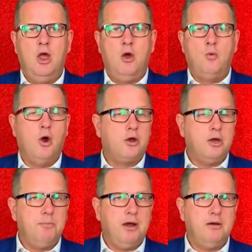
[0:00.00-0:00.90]

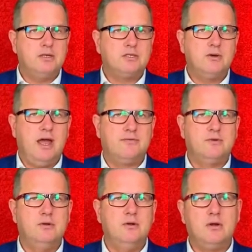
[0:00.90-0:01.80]
Working parents who have
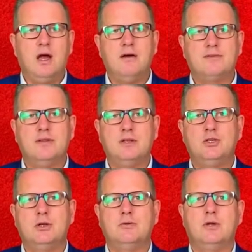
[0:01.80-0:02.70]
to look after their
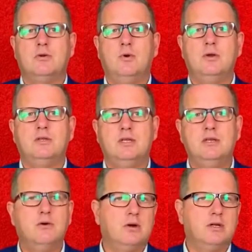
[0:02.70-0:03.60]
children in
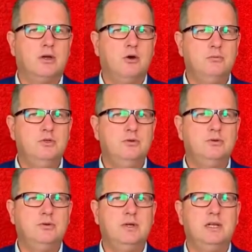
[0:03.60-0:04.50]
quarantine or at home due
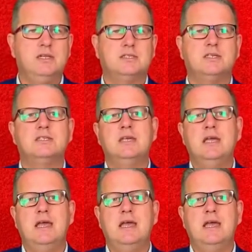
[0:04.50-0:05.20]
to illnesses